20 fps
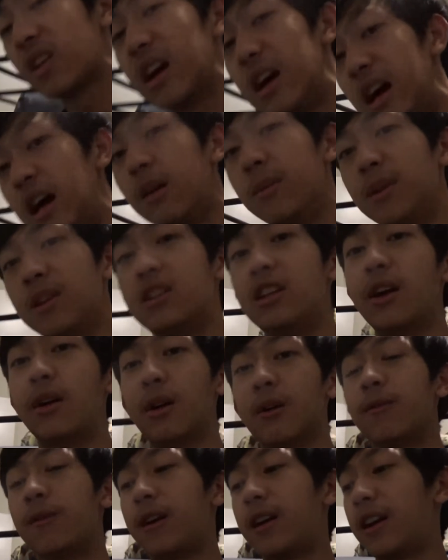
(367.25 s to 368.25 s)
I'll be
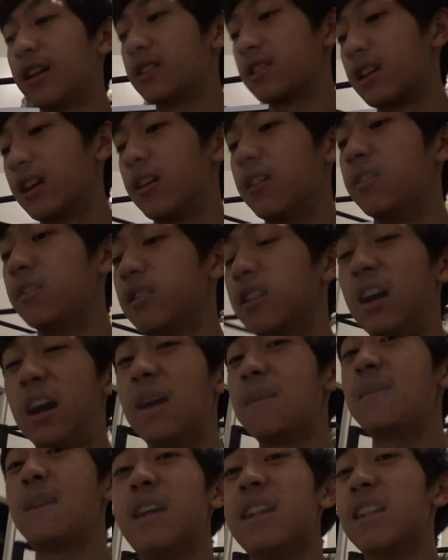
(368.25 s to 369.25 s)
terrified as hell.
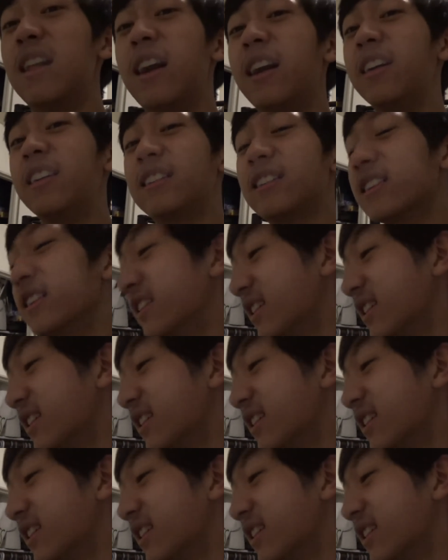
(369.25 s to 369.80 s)
I'm not lying.